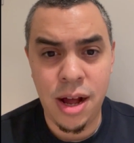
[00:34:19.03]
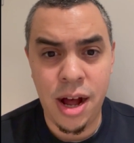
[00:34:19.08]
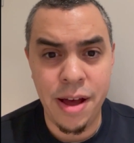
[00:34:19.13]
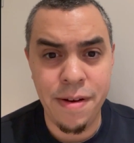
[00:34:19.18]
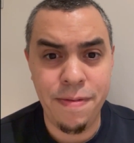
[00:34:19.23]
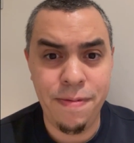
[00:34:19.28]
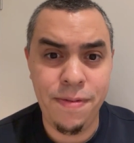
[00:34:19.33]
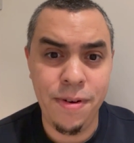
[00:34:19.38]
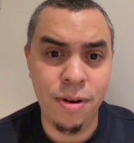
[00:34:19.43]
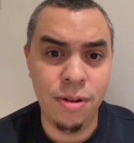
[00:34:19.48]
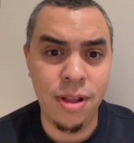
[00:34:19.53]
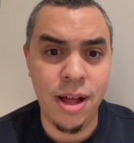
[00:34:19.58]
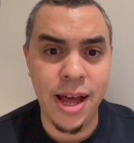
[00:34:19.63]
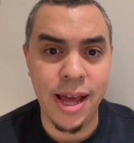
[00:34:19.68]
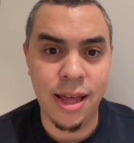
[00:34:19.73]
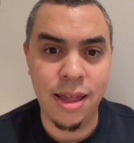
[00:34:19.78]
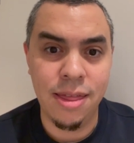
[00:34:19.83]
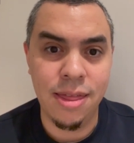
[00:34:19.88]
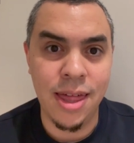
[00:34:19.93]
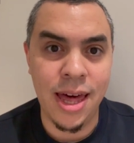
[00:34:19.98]
I feel
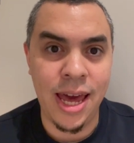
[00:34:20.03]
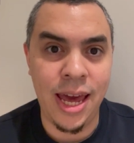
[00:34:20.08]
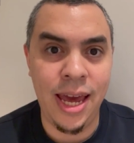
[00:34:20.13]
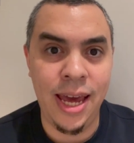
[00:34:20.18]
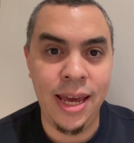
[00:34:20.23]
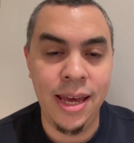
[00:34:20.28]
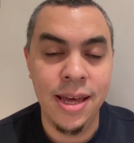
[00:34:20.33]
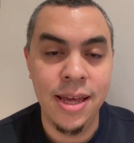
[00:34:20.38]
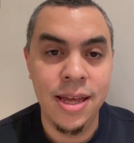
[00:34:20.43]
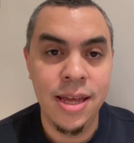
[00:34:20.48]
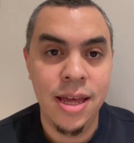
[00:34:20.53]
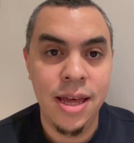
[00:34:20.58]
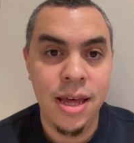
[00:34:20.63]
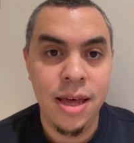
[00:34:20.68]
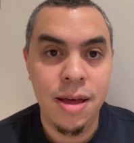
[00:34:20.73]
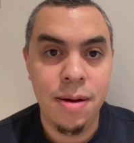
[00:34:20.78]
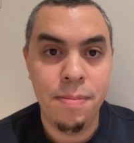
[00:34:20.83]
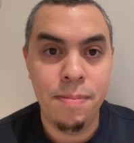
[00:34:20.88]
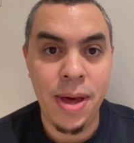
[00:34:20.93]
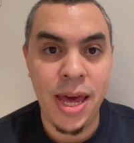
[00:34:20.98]
like they
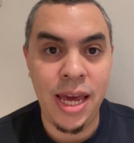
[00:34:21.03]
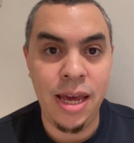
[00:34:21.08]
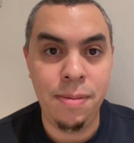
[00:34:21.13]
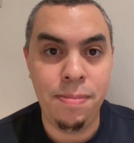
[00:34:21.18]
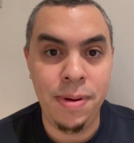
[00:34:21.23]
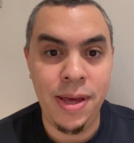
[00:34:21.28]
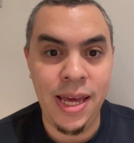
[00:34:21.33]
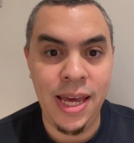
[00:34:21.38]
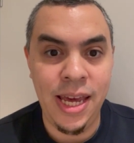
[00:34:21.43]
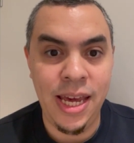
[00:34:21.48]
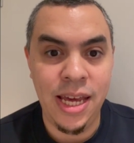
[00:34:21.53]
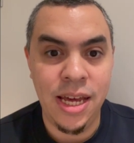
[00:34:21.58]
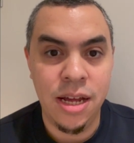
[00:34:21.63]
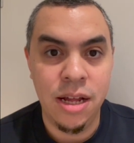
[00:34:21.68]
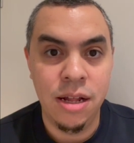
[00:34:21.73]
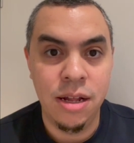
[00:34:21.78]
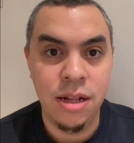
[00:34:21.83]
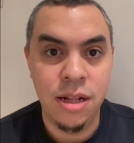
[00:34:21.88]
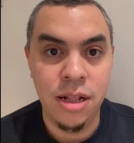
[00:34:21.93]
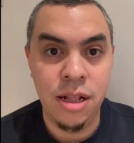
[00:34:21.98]
may be
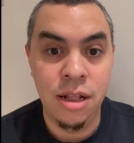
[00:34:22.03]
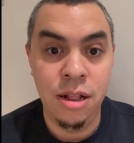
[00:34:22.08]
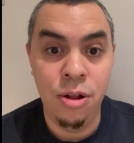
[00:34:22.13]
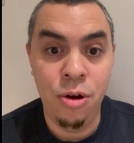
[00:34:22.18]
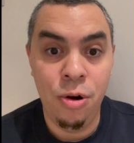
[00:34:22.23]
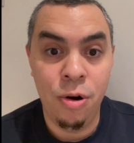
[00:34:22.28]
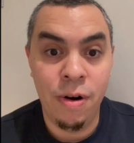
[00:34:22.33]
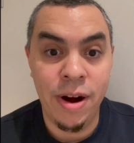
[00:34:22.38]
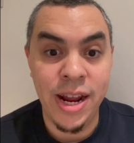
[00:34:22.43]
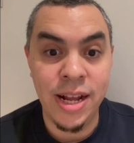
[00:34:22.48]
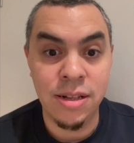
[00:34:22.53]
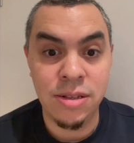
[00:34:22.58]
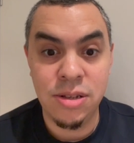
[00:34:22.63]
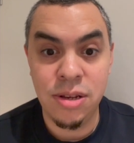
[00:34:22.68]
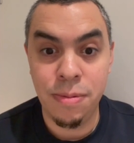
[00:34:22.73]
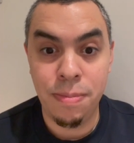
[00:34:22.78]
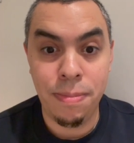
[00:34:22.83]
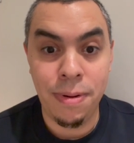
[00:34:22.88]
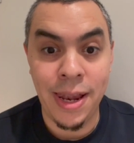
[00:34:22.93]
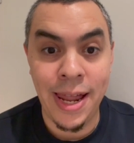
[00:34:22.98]
luring
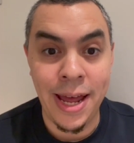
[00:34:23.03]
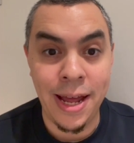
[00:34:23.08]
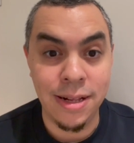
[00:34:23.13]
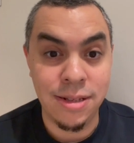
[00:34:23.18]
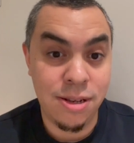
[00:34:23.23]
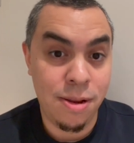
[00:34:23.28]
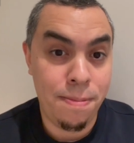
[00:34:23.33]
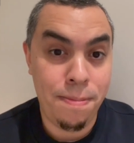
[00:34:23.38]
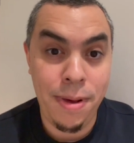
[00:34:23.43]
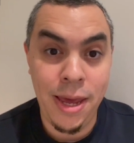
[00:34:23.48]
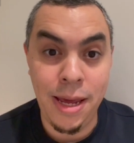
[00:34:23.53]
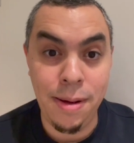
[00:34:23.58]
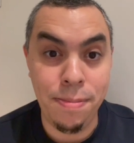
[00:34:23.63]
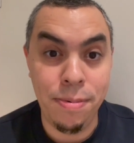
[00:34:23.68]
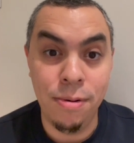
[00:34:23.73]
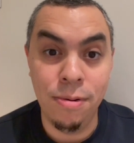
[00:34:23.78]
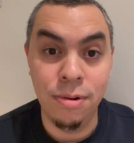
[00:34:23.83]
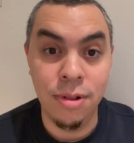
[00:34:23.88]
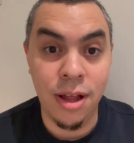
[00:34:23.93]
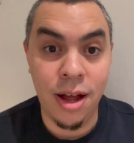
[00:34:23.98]
to
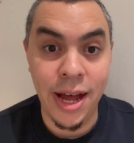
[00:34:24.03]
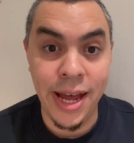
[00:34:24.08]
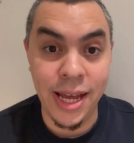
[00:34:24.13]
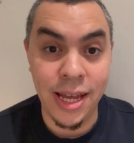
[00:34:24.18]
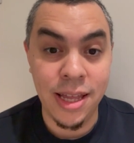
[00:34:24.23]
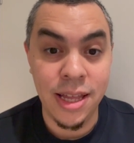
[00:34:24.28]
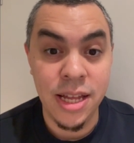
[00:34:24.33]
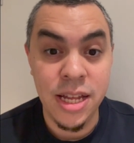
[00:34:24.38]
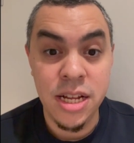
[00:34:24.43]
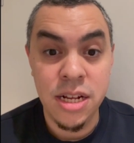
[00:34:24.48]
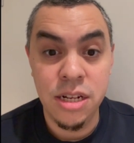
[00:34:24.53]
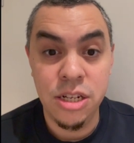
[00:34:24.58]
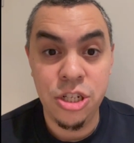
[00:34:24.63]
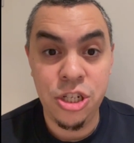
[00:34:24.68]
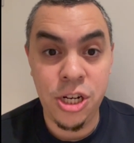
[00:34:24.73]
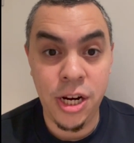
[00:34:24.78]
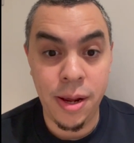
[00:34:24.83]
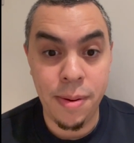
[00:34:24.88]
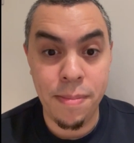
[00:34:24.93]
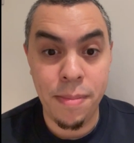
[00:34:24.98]
people like
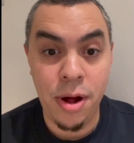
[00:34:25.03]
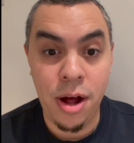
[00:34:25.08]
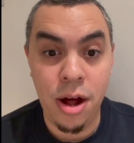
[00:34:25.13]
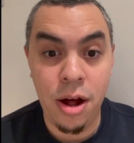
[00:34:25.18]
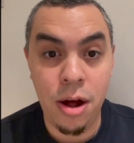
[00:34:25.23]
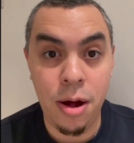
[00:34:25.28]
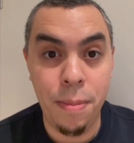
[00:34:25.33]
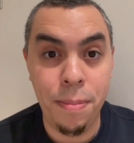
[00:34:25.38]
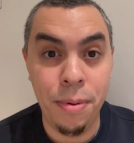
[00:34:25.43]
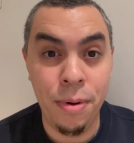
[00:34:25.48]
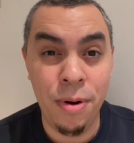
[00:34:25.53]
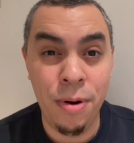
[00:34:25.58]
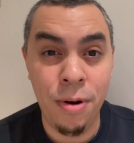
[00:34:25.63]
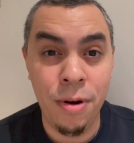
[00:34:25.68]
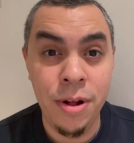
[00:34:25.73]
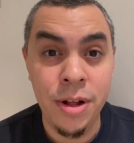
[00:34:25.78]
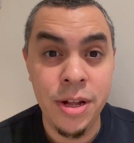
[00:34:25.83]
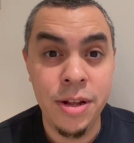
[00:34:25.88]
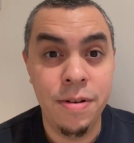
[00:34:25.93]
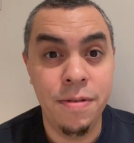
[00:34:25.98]
Jim
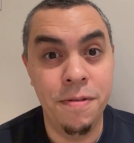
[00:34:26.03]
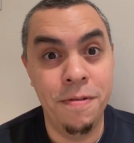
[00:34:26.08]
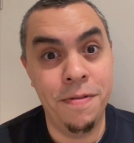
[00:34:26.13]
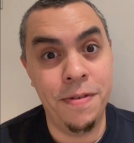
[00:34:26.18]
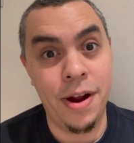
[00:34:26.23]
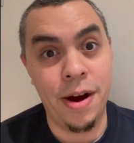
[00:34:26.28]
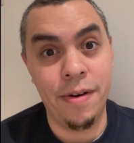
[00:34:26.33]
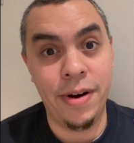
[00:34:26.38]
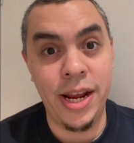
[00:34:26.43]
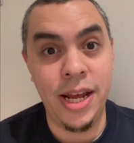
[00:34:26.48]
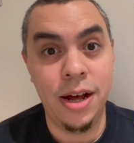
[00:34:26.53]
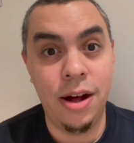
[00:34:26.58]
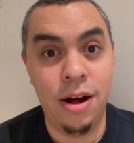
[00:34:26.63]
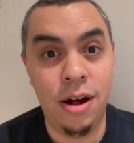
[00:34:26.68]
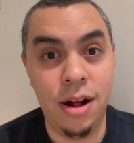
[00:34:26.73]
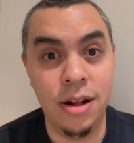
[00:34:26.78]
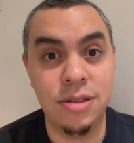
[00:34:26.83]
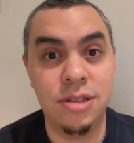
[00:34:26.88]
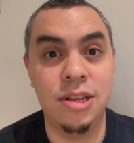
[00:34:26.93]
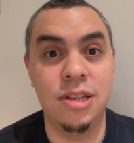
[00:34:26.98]
Harbaugh. Very
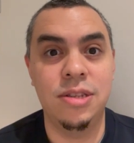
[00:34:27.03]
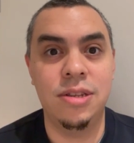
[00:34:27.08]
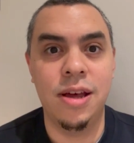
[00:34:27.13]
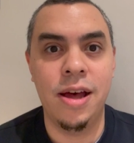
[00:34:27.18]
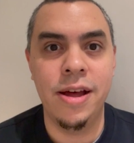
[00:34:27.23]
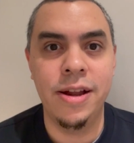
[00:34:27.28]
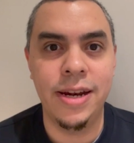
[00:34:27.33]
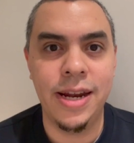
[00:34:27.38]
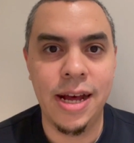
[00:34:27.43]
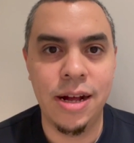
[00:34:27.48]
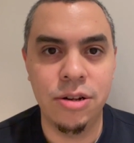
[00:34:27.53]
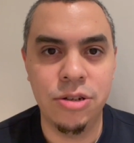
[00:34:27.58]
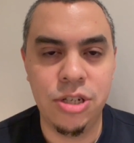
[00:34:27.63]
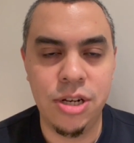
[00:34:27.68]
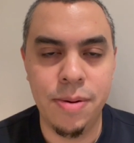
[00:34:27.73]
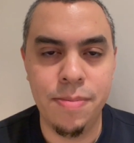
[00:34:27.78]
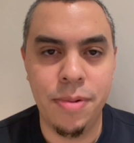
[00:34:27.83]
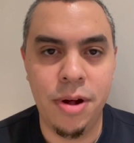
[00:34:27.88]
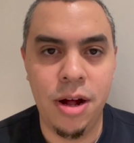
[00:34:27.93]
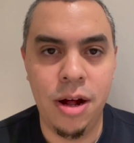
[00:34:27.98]
hard to turn down
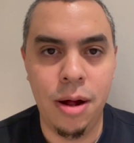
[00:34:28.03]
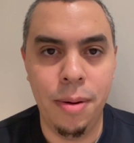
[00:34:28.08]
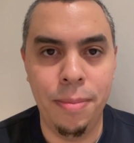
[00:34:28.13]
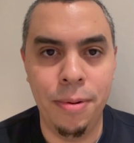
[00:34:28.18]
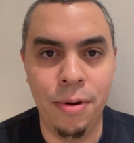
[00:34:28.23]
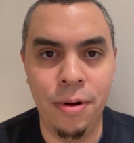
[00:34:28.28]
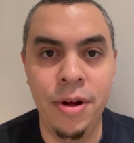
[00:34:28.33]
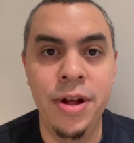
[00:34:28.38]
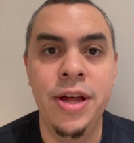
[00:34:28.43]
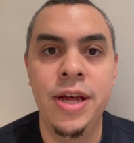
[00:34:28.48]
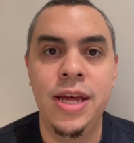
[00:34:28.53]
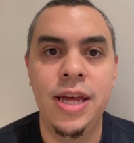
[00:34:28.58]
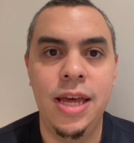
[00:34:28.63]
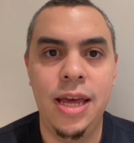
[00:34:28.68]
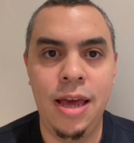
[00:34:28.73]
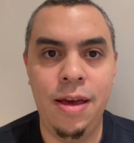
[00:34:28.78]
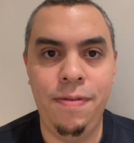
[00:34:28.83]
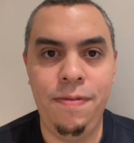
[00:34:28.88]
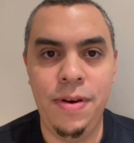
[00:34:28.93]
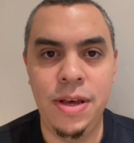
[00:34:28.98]
Jim Harbaugh
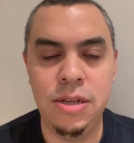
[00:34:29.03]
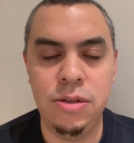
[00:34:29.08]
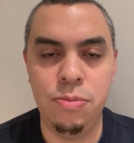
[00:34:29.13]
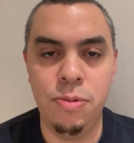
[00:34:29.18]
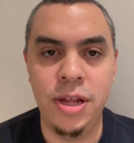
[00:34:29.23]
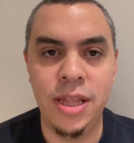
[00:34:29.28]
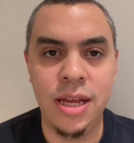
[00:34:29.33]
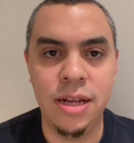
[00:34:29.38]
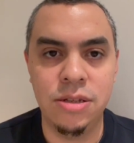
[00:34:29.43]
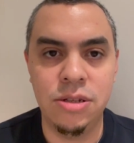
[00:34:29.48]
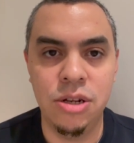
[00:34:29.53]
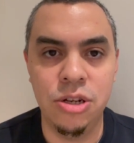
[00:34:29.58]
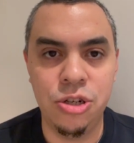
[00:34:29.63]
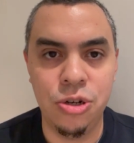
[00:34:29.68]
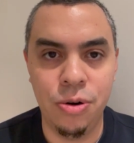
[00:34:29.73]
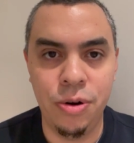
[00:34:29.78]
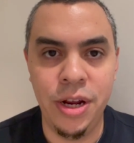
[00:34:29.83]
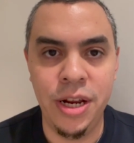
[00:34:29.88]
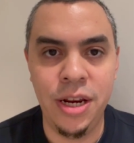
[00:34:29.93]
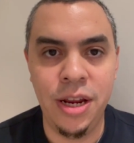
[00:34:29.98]
if he's willing to
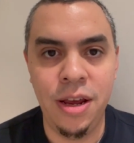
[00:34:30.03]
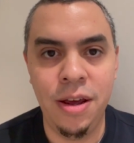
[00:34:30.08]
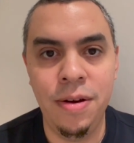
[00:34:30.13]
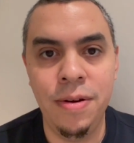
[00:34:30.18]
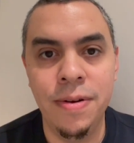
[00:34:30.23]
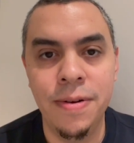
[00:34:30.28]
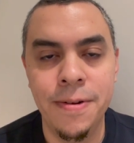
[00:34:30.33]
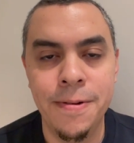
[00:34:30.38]
join you.